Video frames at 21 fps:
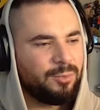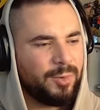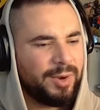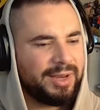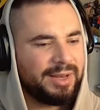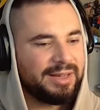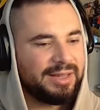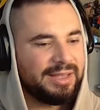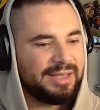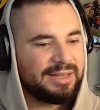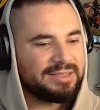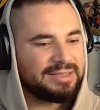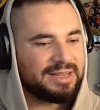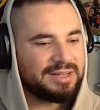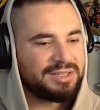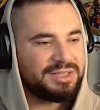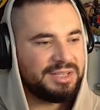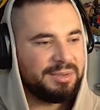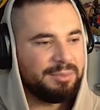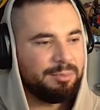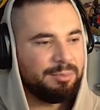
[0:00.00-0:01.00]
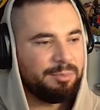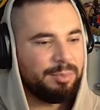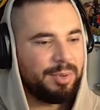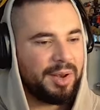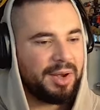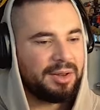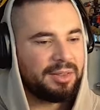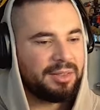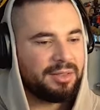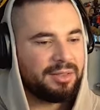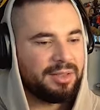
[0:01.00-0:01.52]
weirdly it's actually
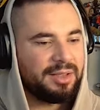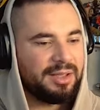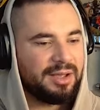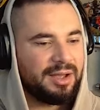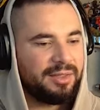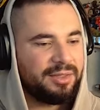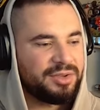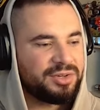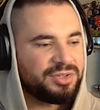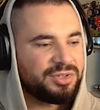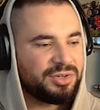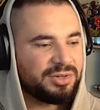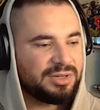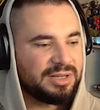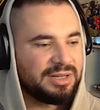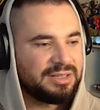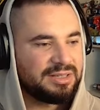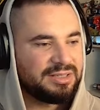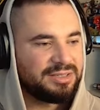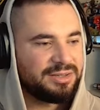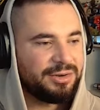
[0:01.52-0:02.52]
better than the other shotguns,